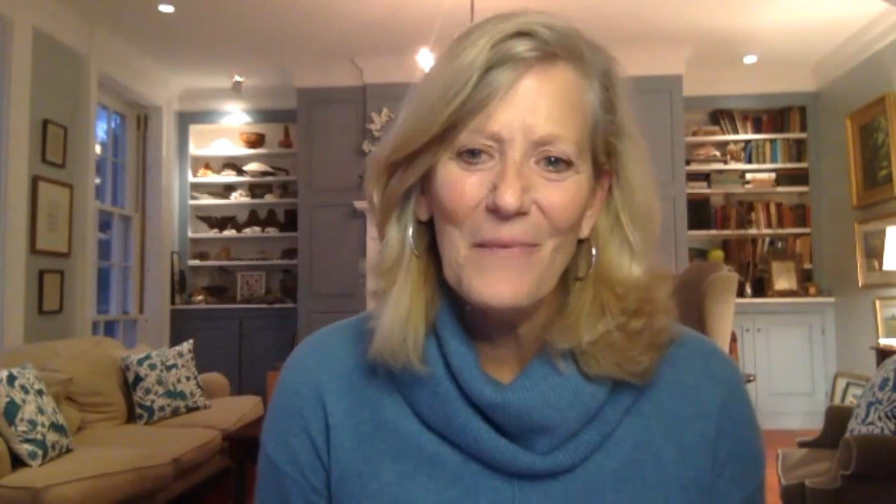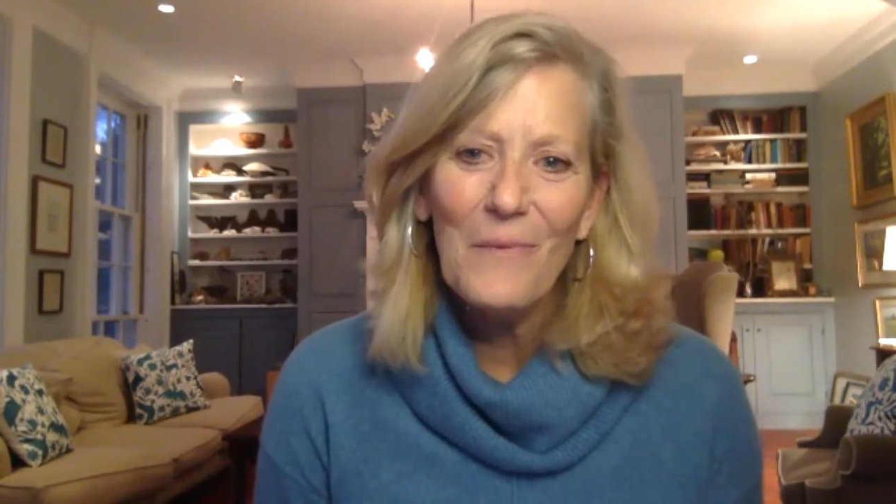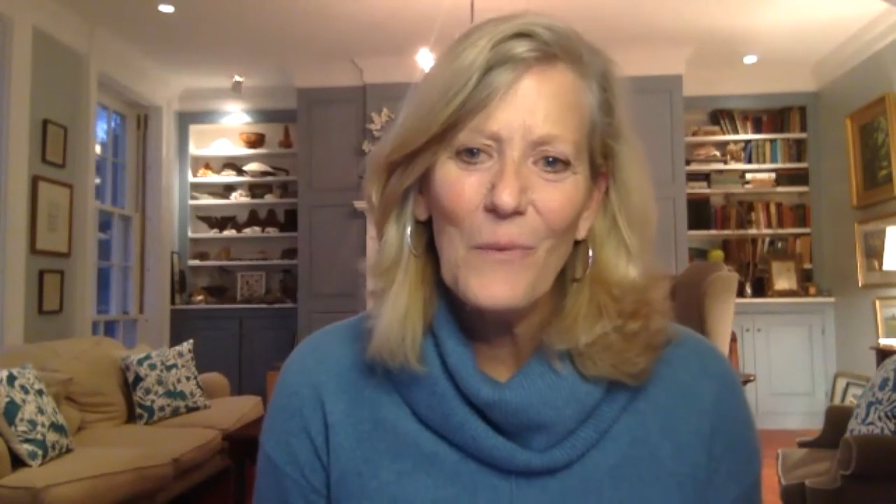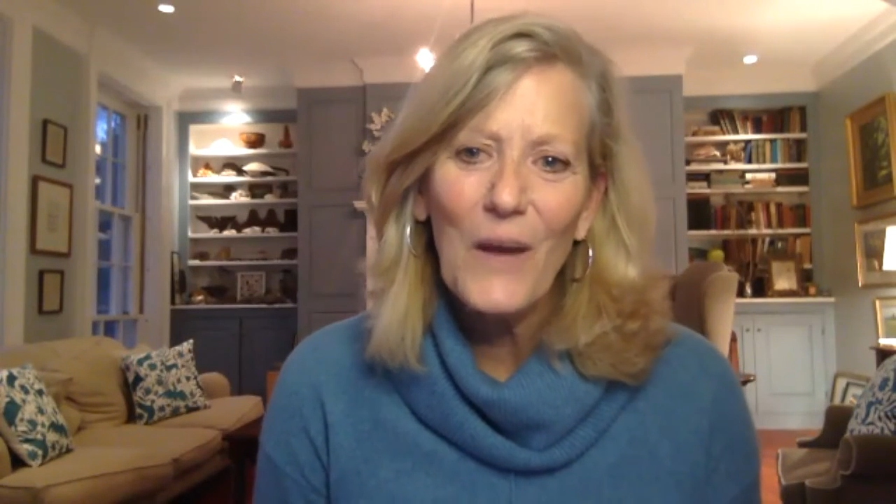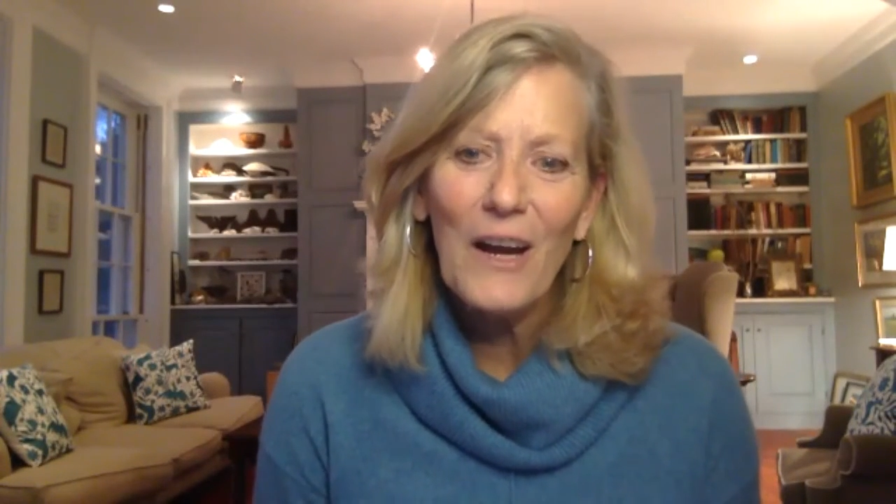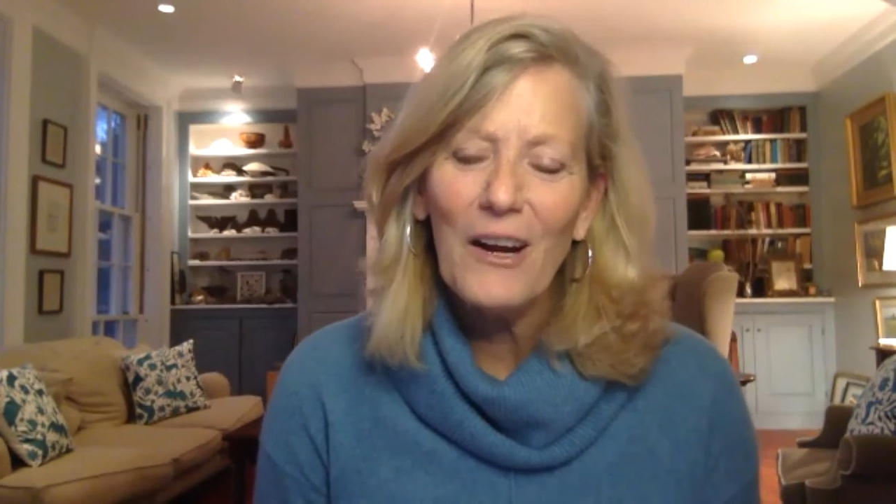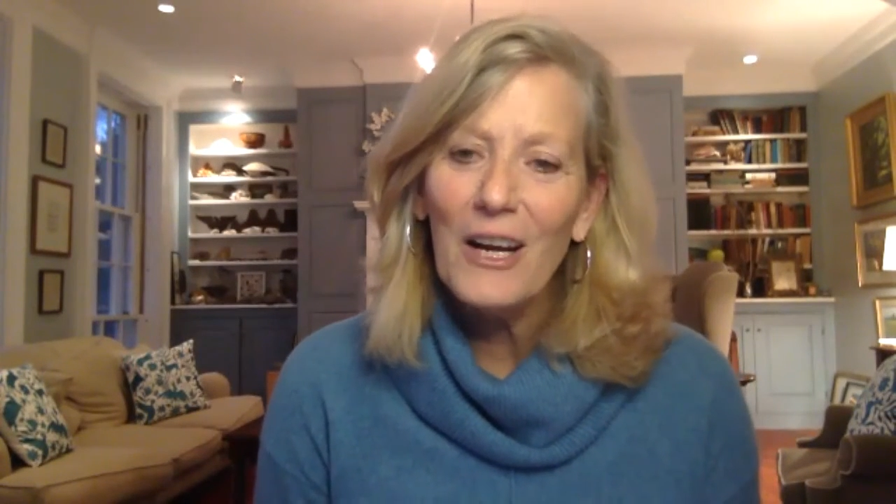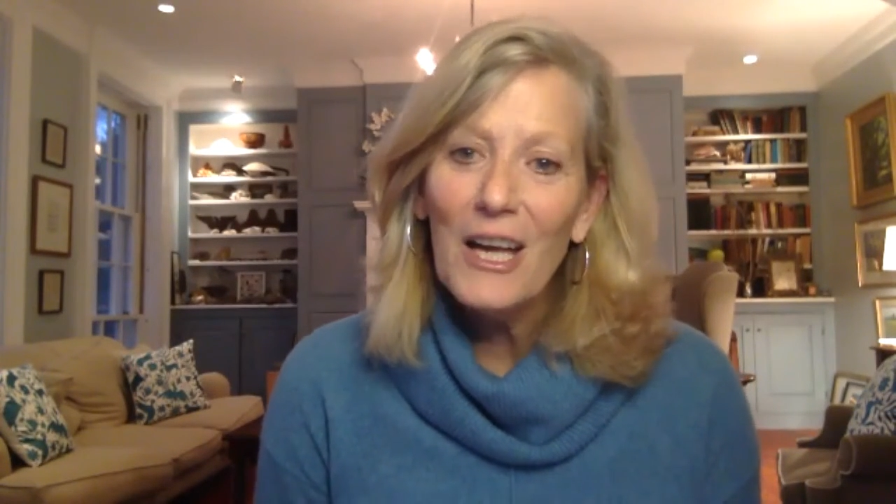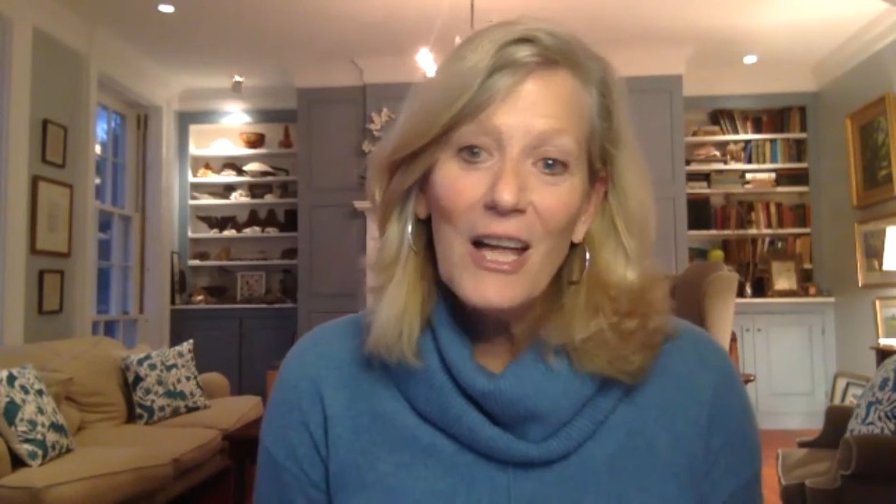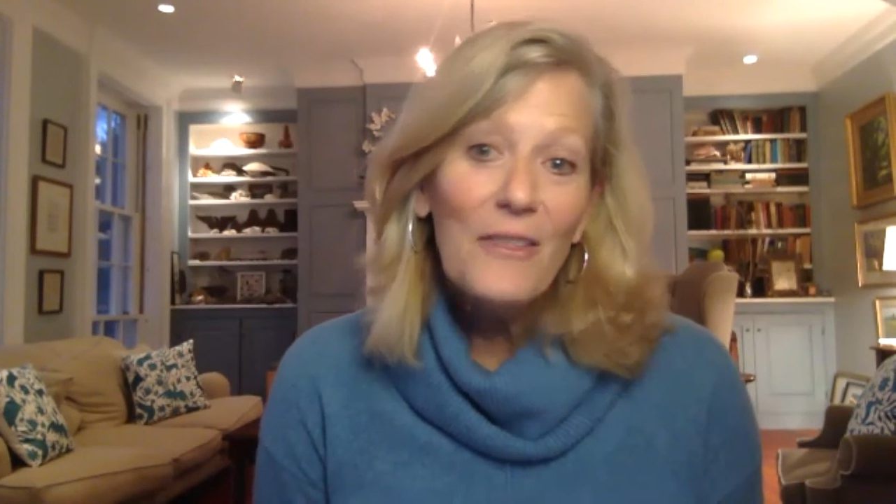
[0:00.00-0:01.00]
where
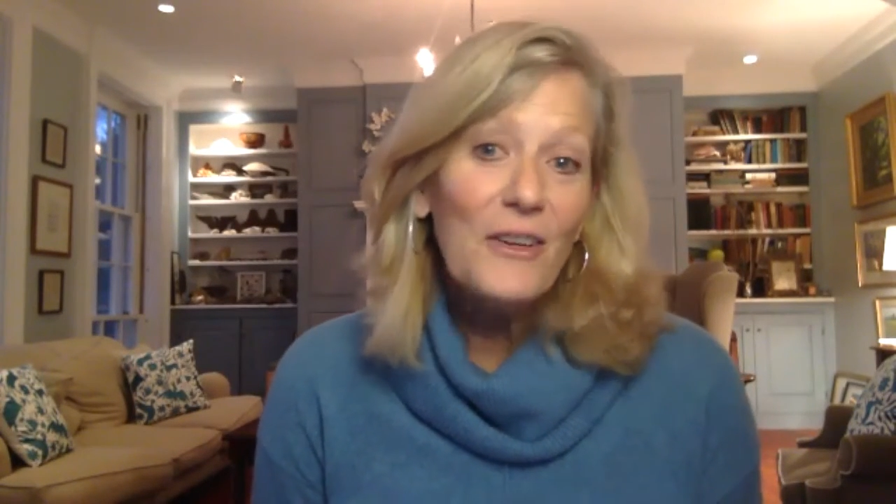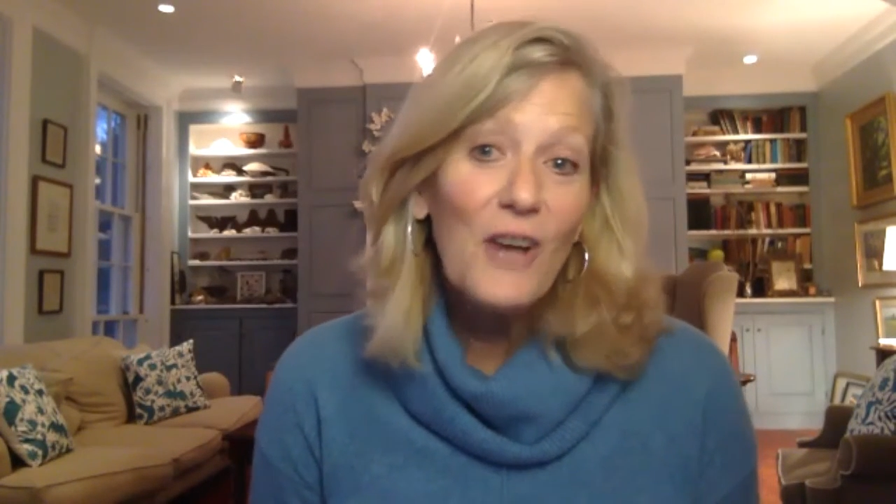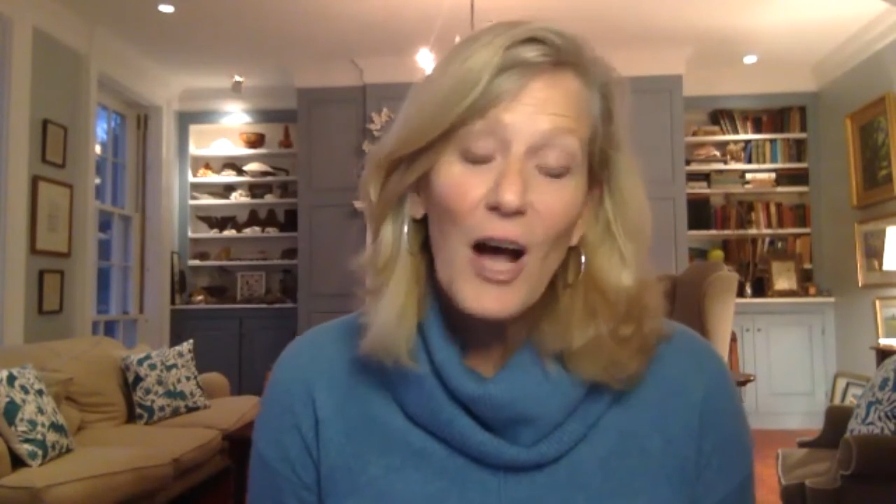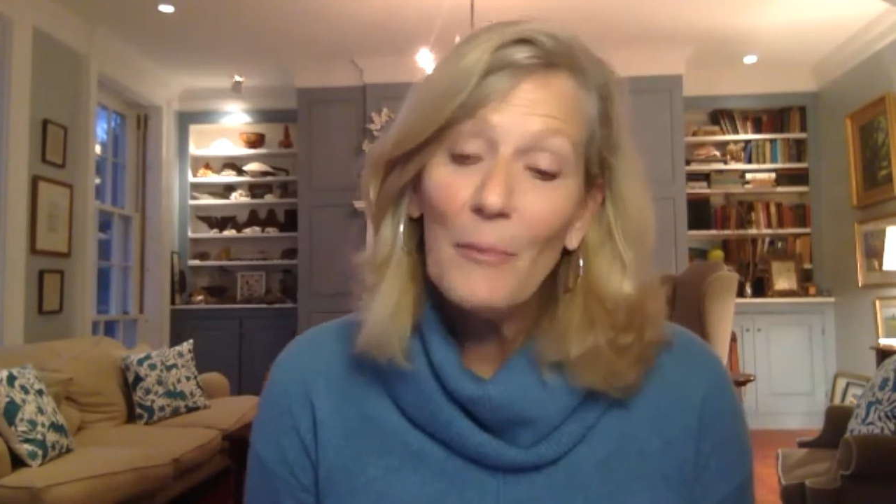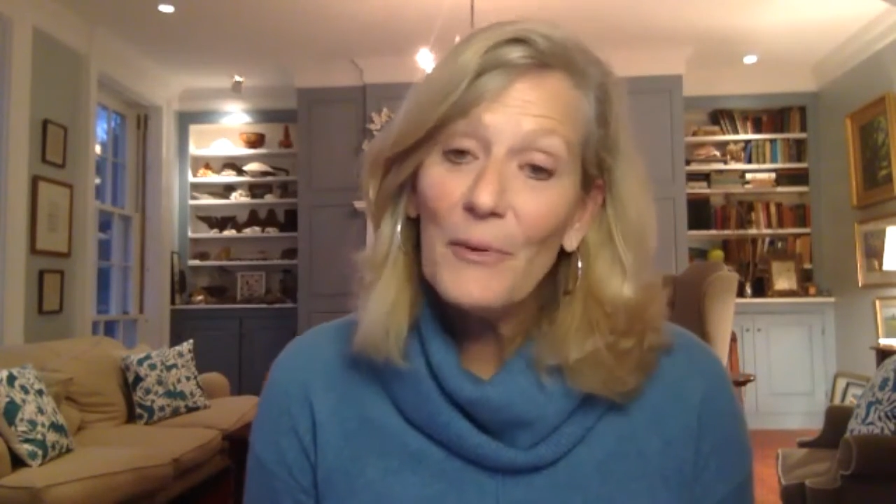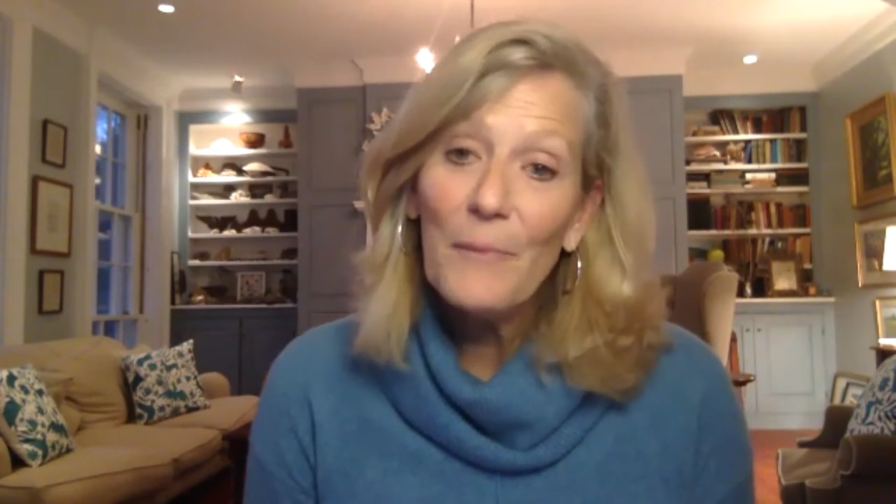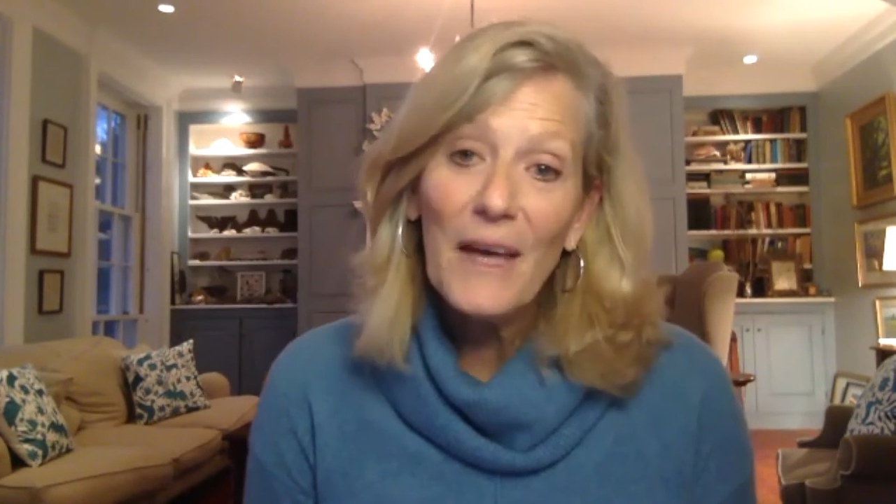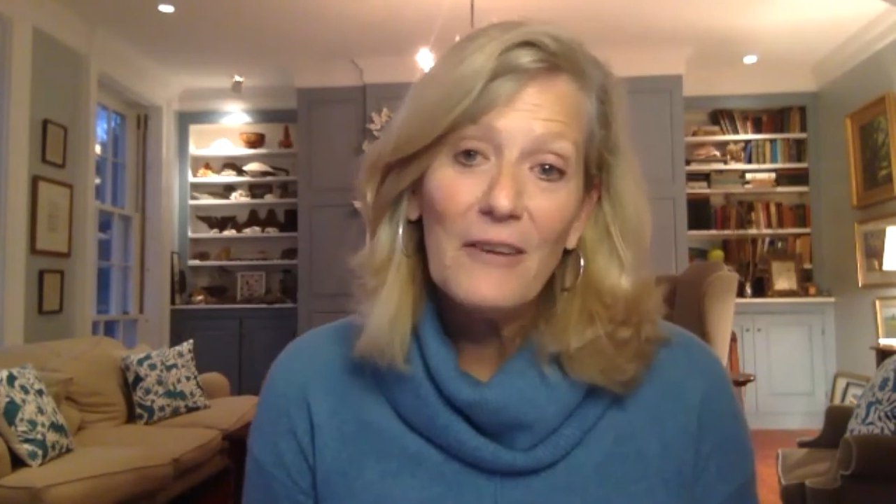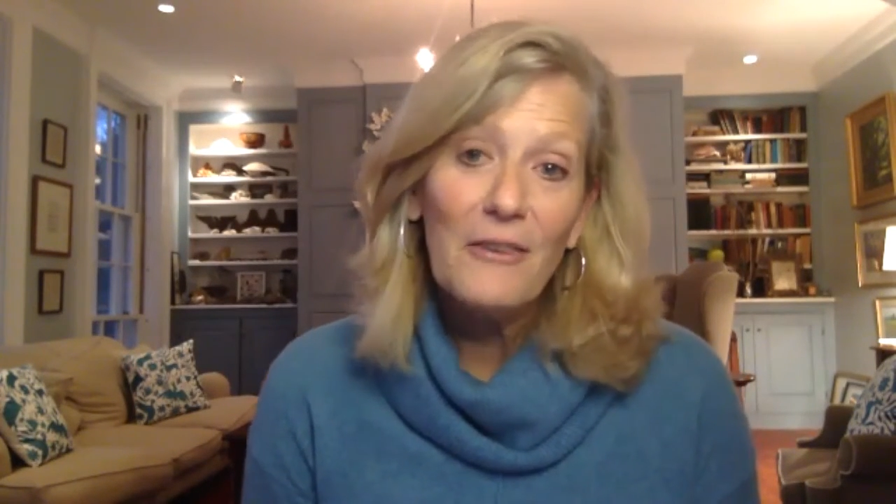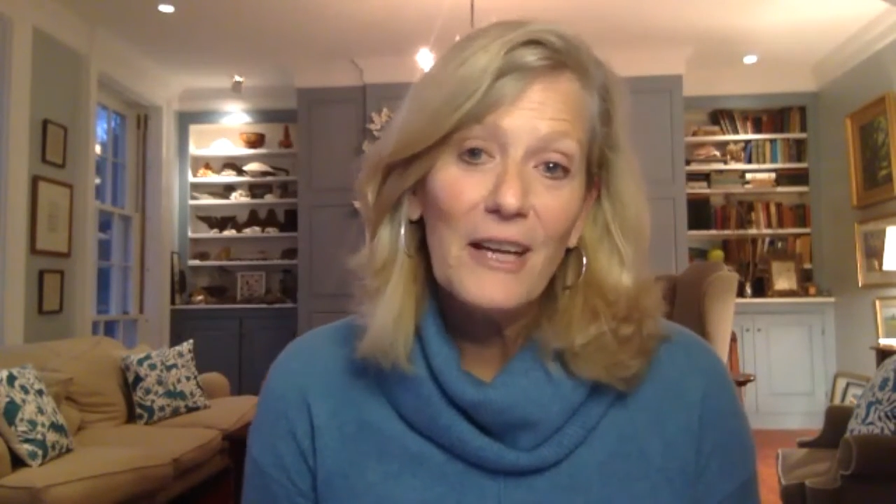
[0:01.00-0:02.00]
they're
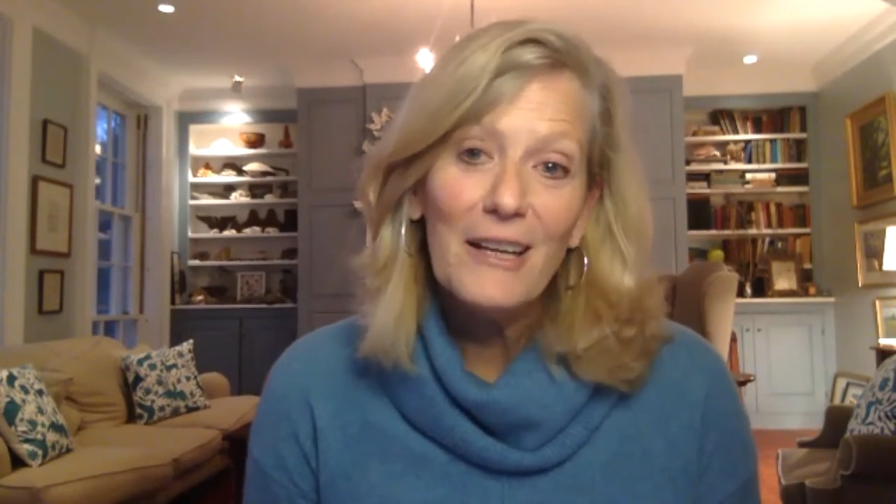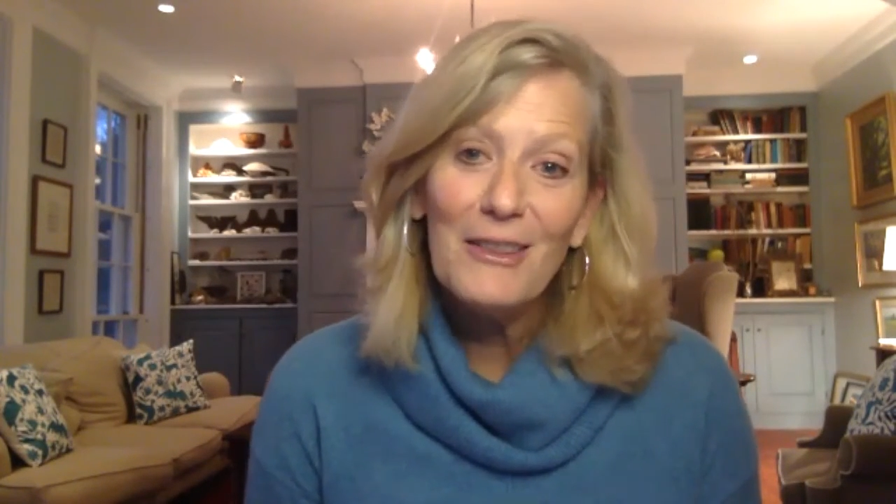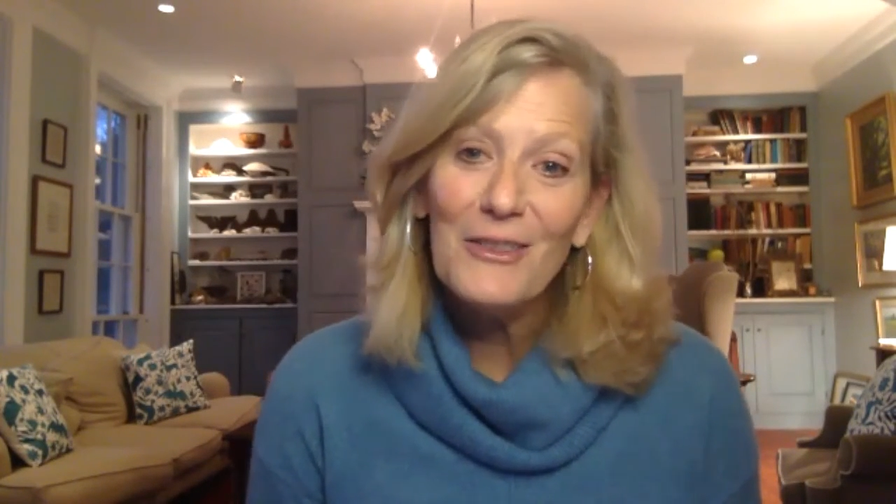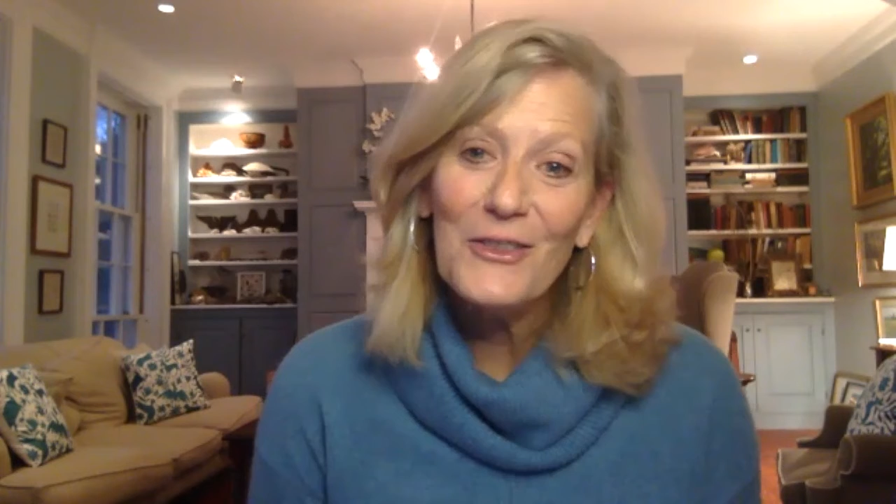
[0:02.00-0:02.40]
complimentary,